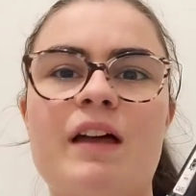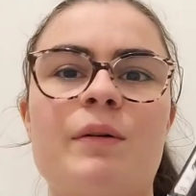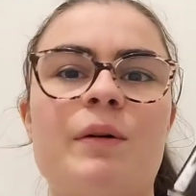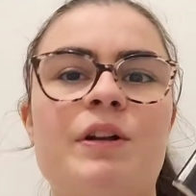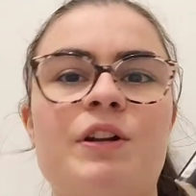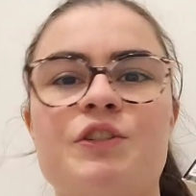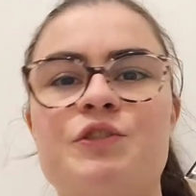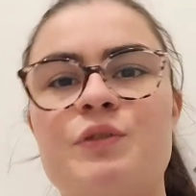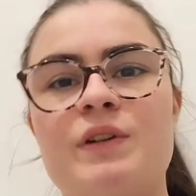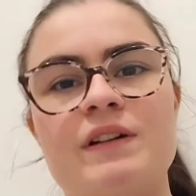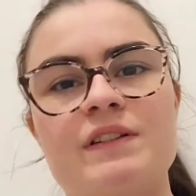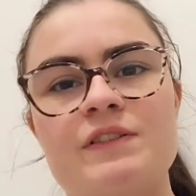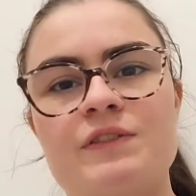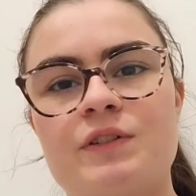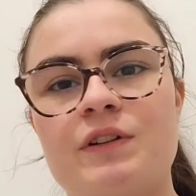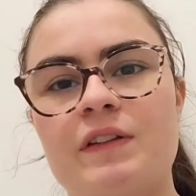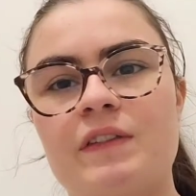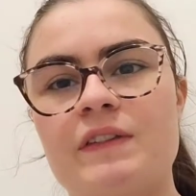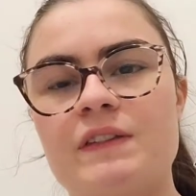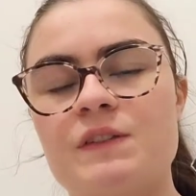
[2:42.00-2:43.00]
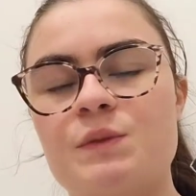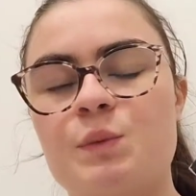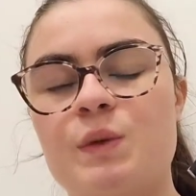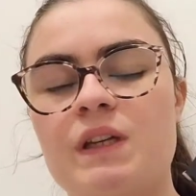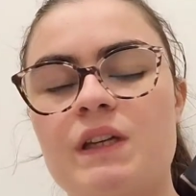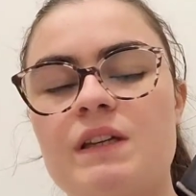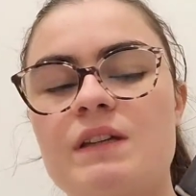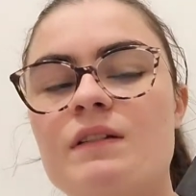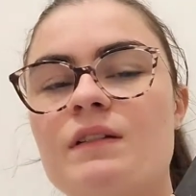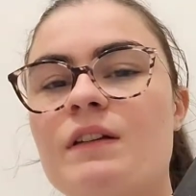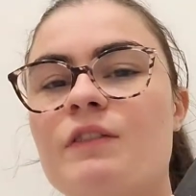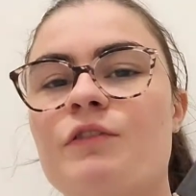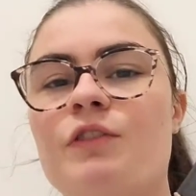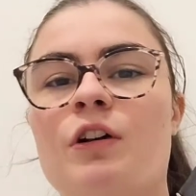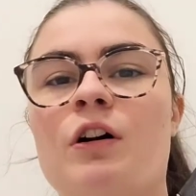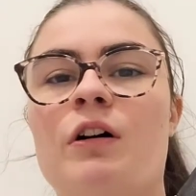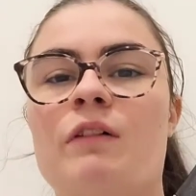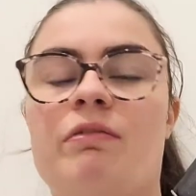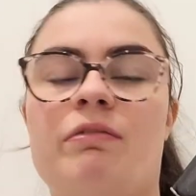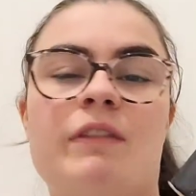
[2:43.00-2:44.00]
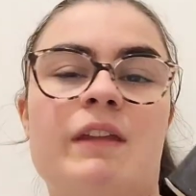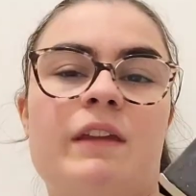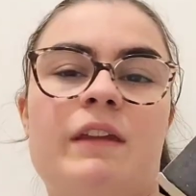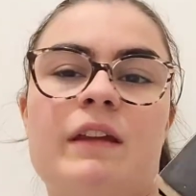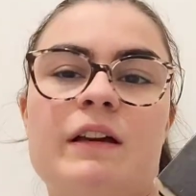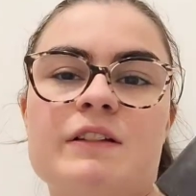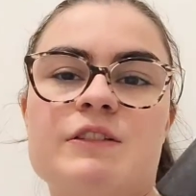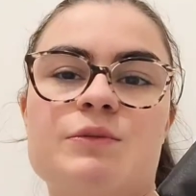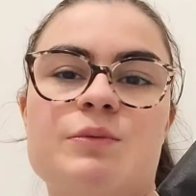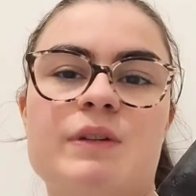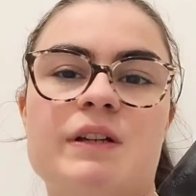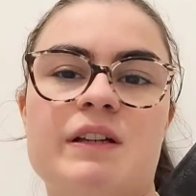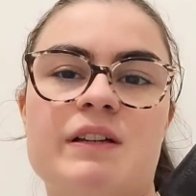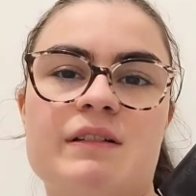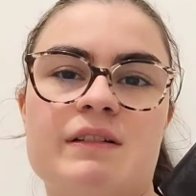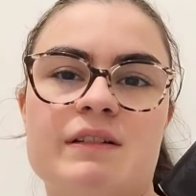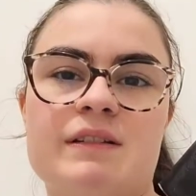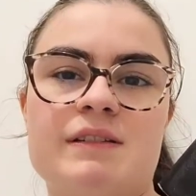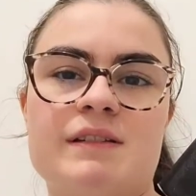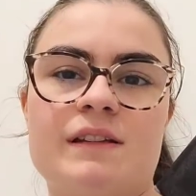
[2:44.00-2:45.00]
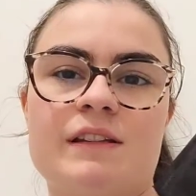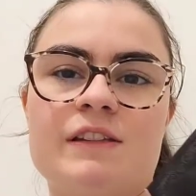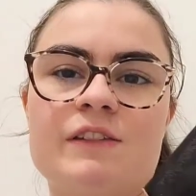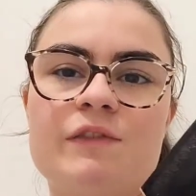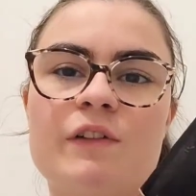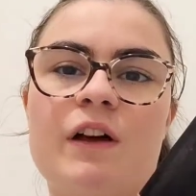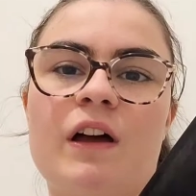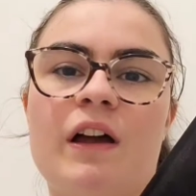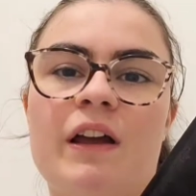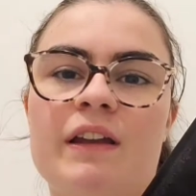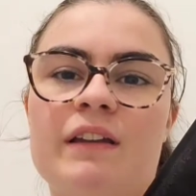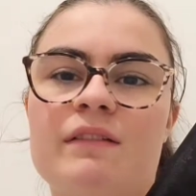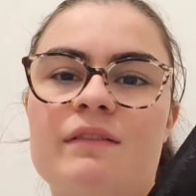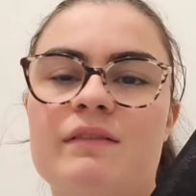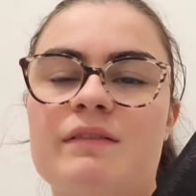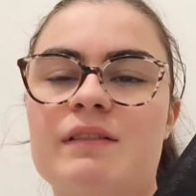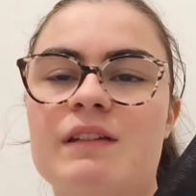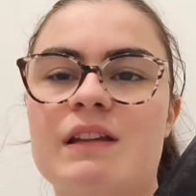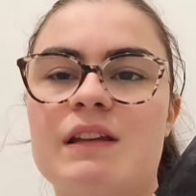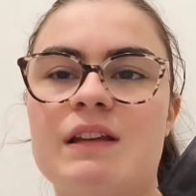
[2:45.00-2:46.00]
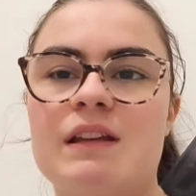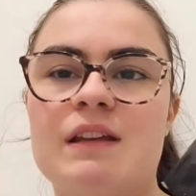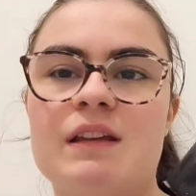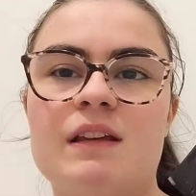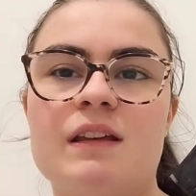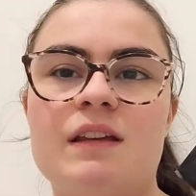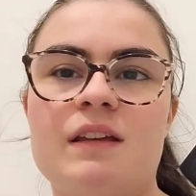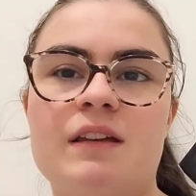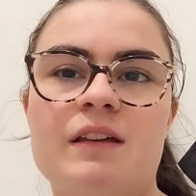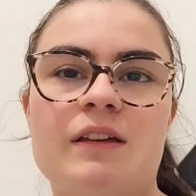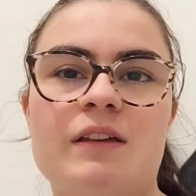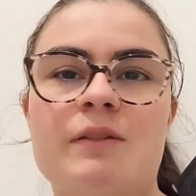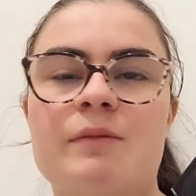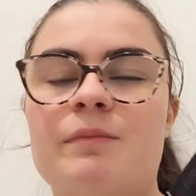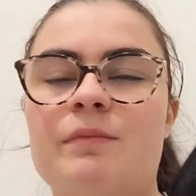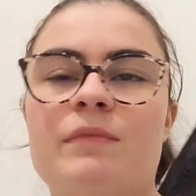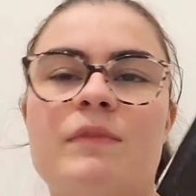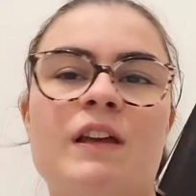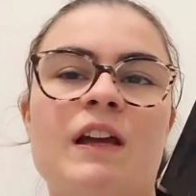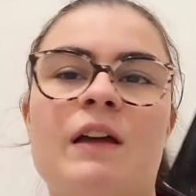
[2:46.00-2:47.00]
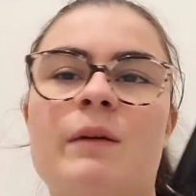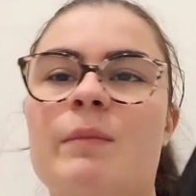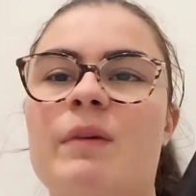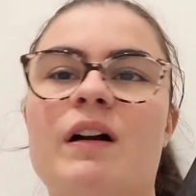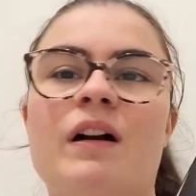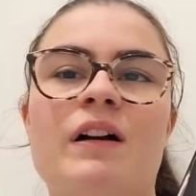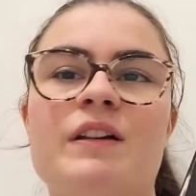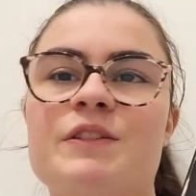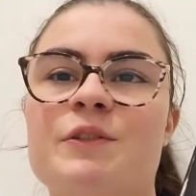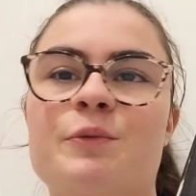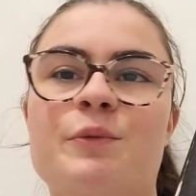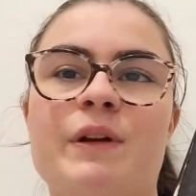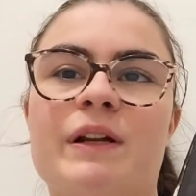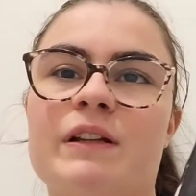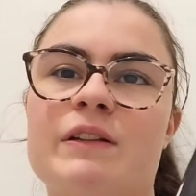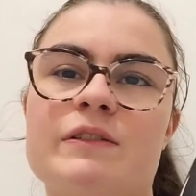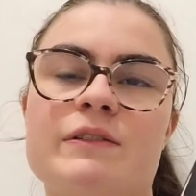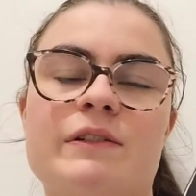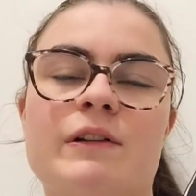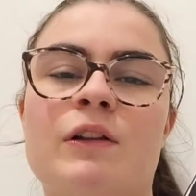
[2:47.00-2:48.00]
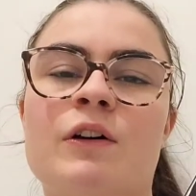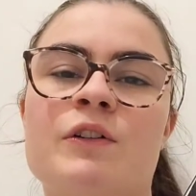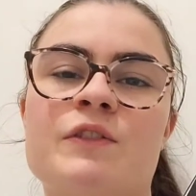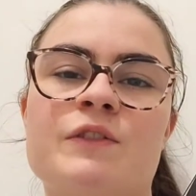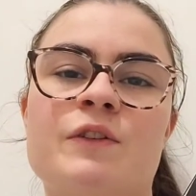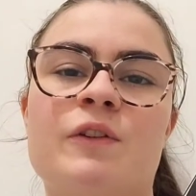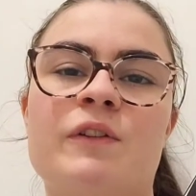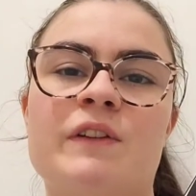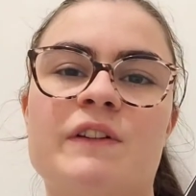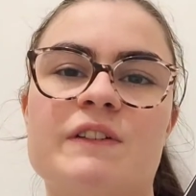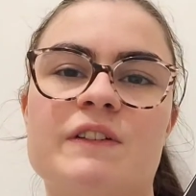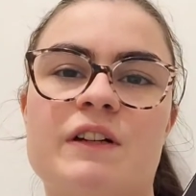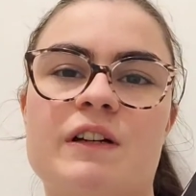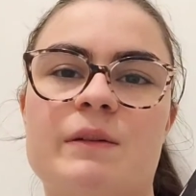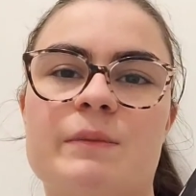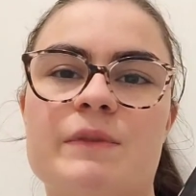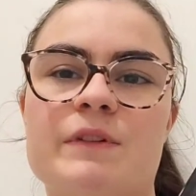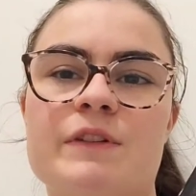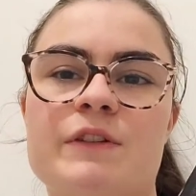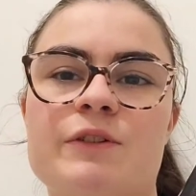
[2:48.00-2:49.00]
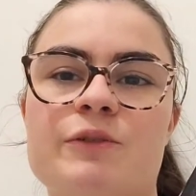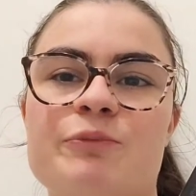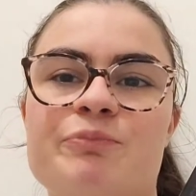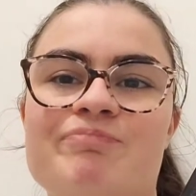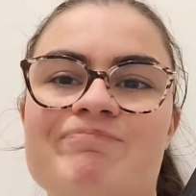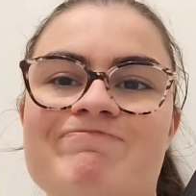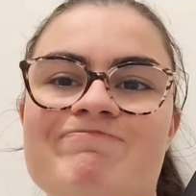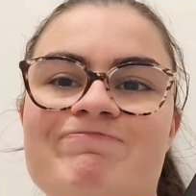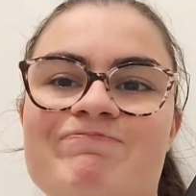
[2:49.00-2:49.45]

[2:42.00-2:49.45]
gonna try to start it this week. If not, then next week, it's fine. I get behind the rain longs all the time, so.